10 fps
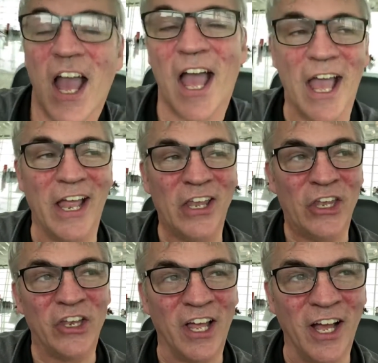and
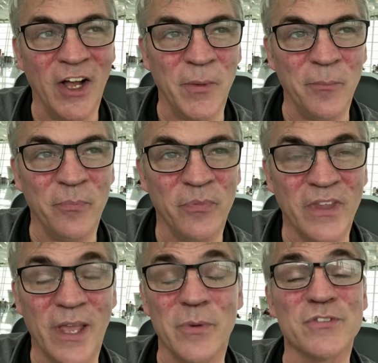
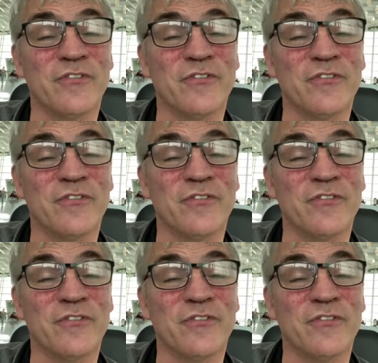it was